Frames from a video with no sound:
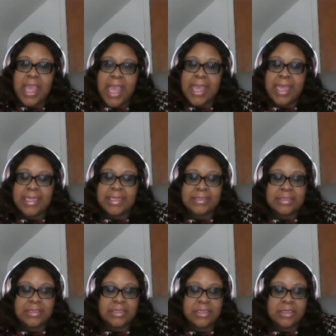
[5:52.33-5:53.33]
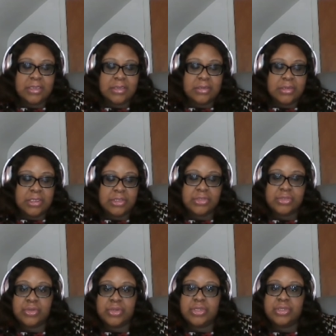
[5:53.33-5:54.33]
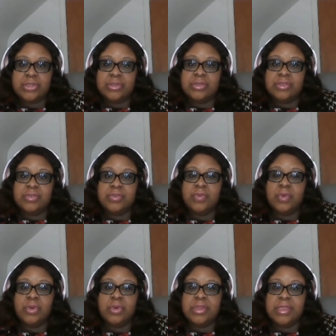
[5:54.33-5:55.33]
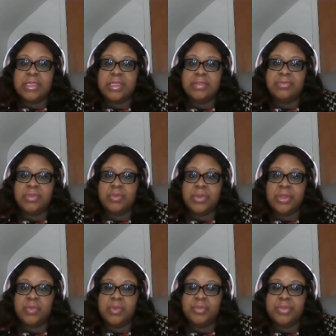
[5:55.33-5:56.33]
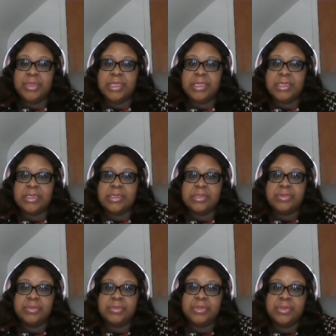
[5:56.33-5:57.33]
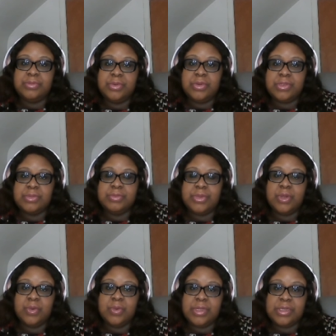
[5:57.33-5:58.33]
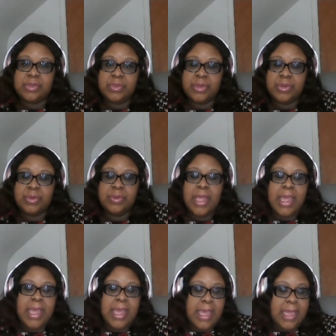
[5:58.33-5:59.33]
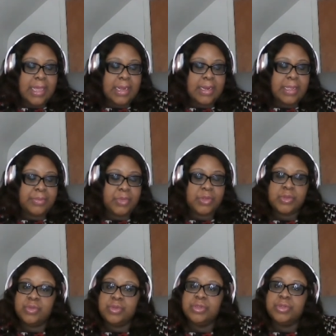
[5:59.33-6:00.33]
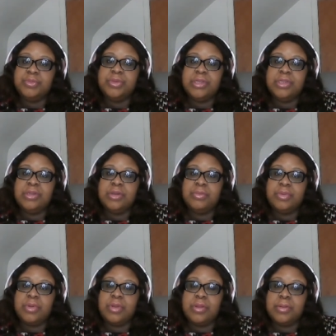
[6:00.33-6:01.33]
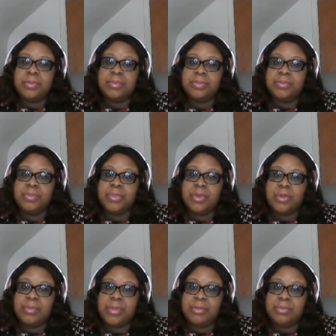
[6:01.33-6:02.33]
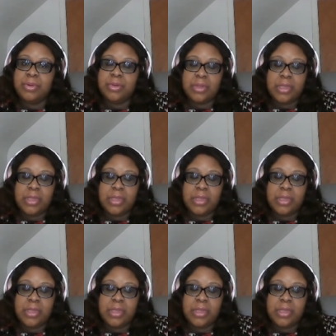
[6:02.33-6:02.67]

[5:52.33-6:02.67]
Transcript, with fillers: and the instructions for the giveaway will be in the description box below as well, and I am also going to put it up on my blog.